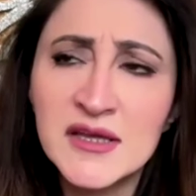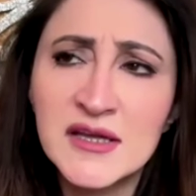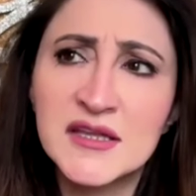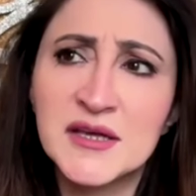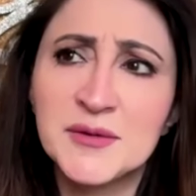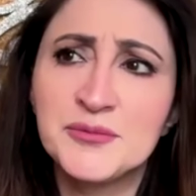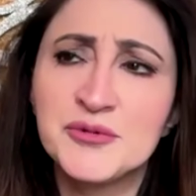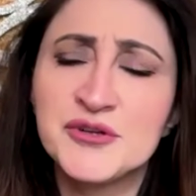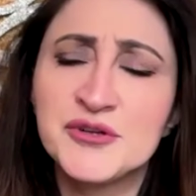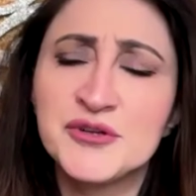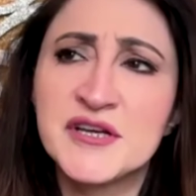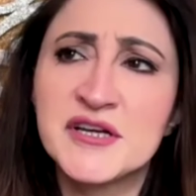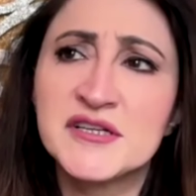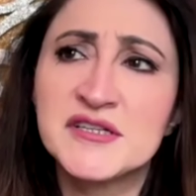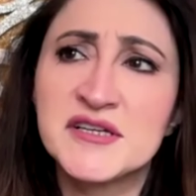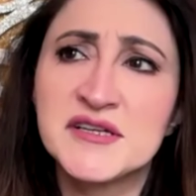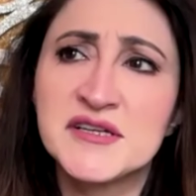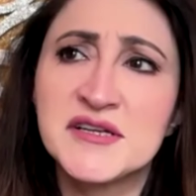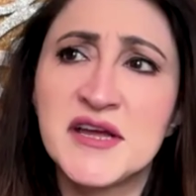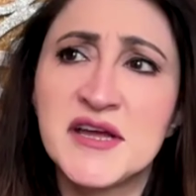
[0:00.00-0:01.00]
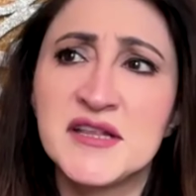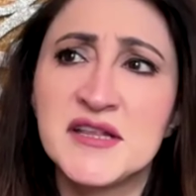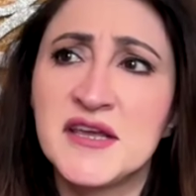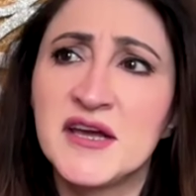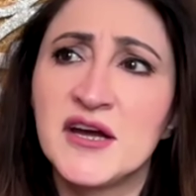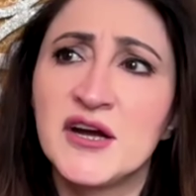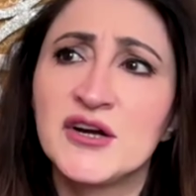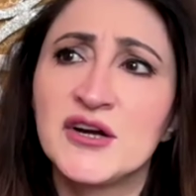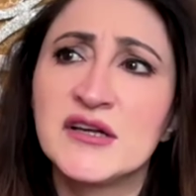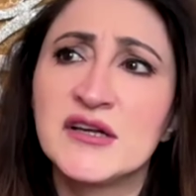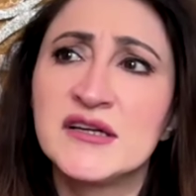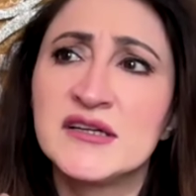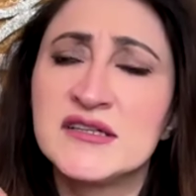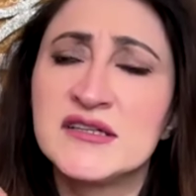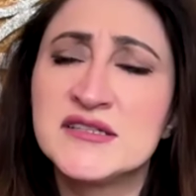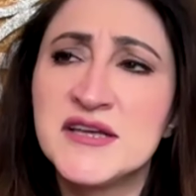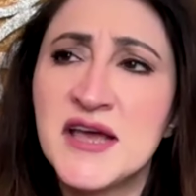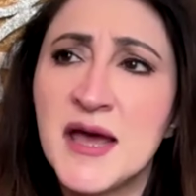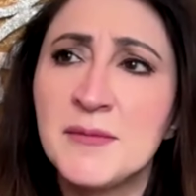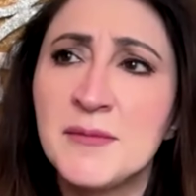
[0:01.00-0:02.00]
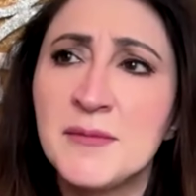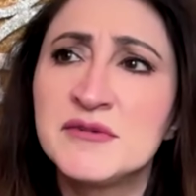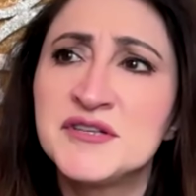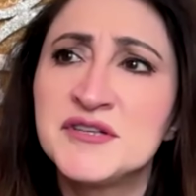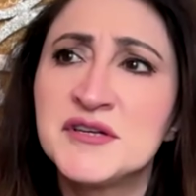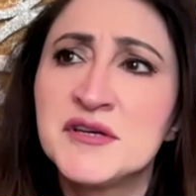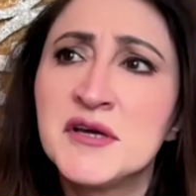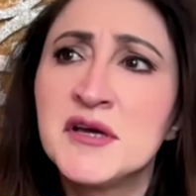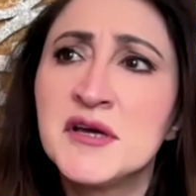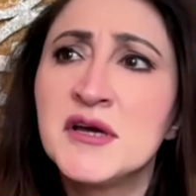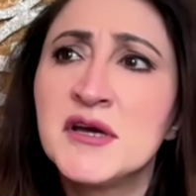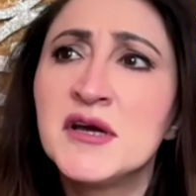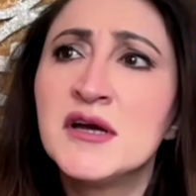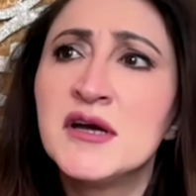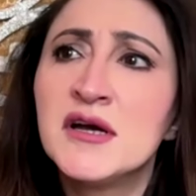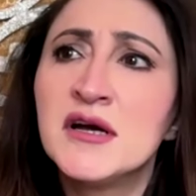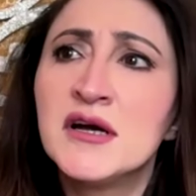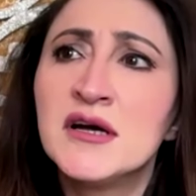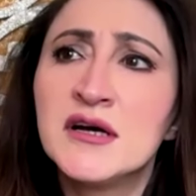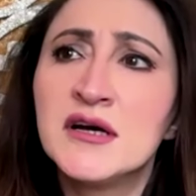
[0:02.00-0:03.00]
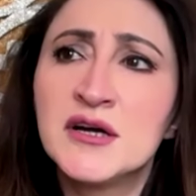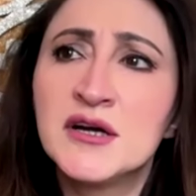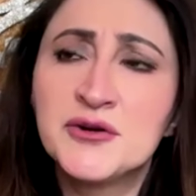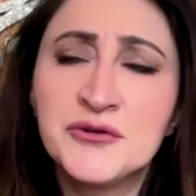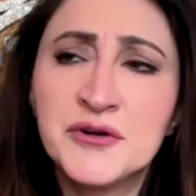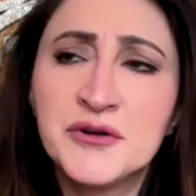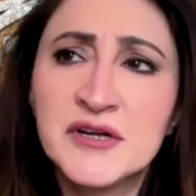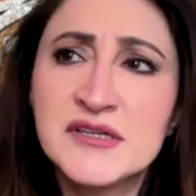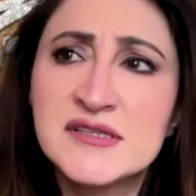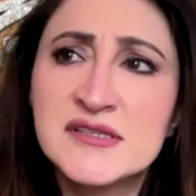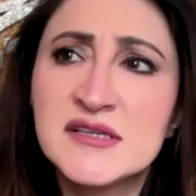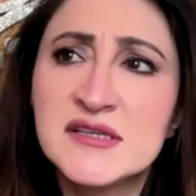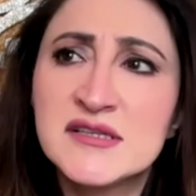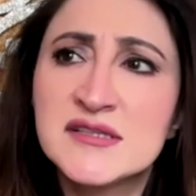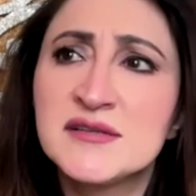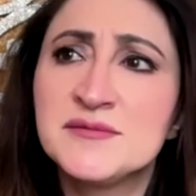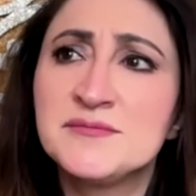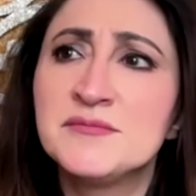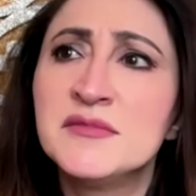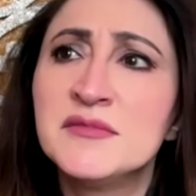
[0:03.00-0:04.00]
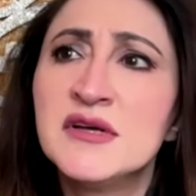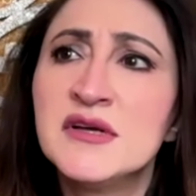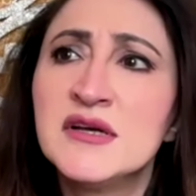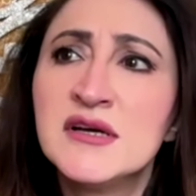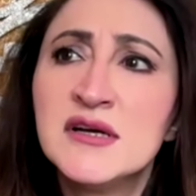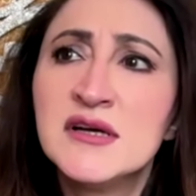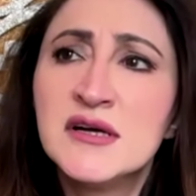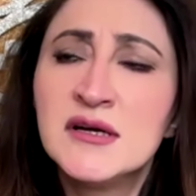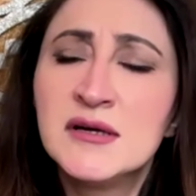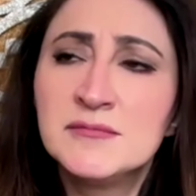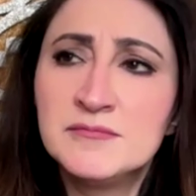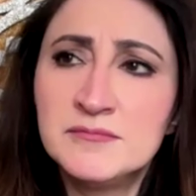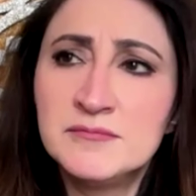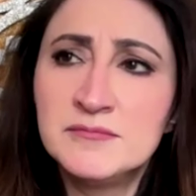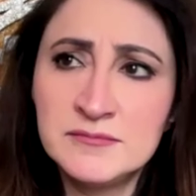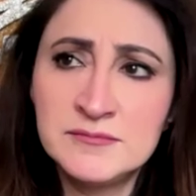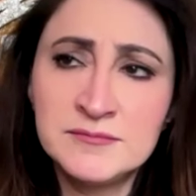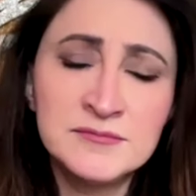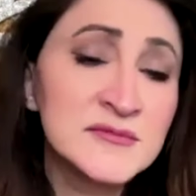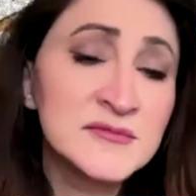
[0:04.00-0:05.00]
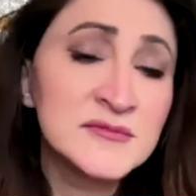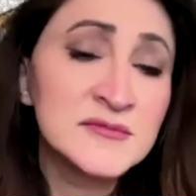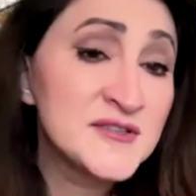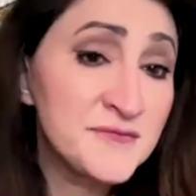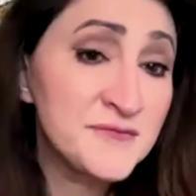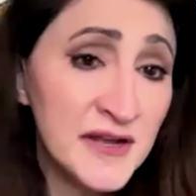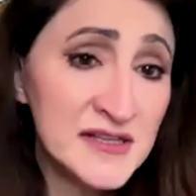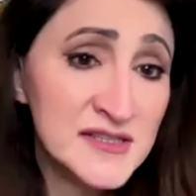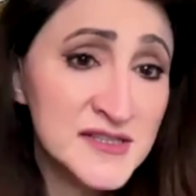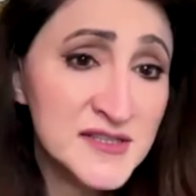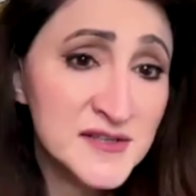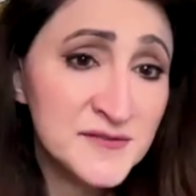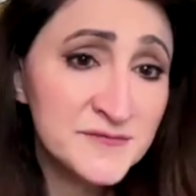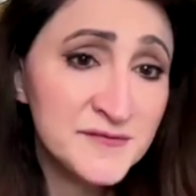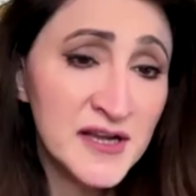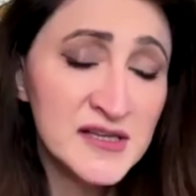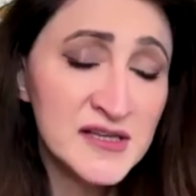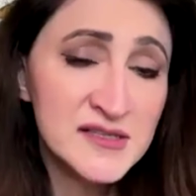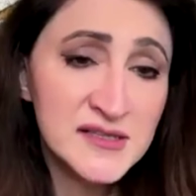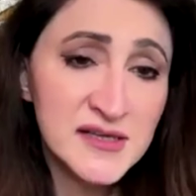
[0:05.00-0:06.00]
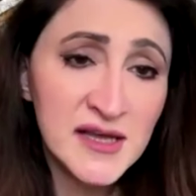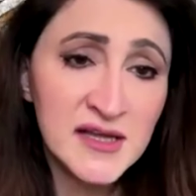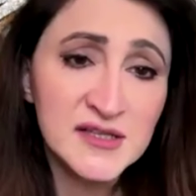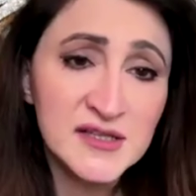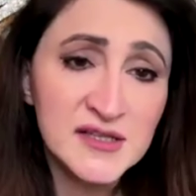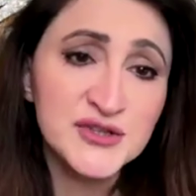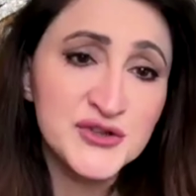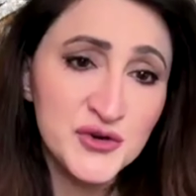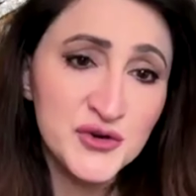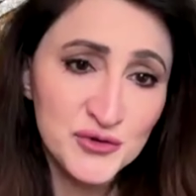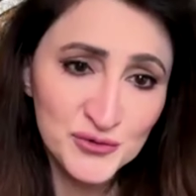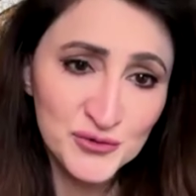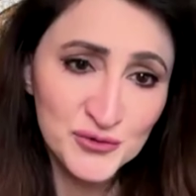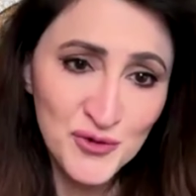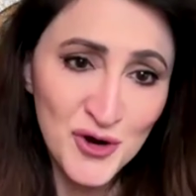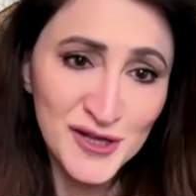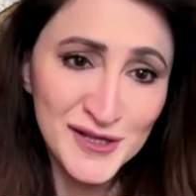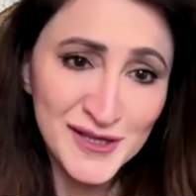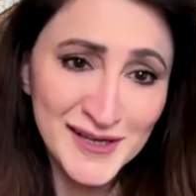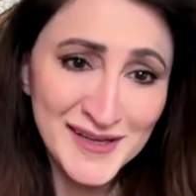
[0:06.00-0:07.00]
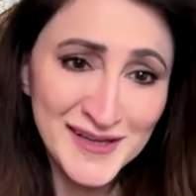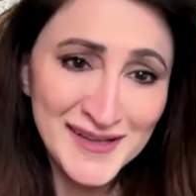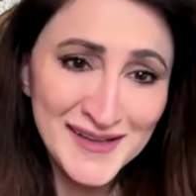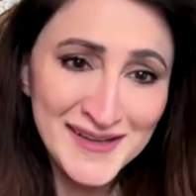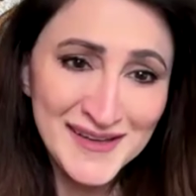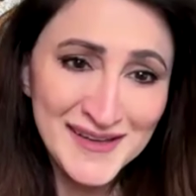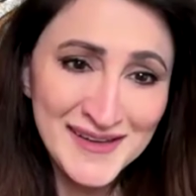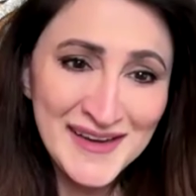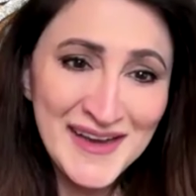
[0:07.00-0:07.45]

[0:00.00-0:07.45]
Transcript: that they predicted. And they are contempt, criticism, defensiveness, and stonewalling.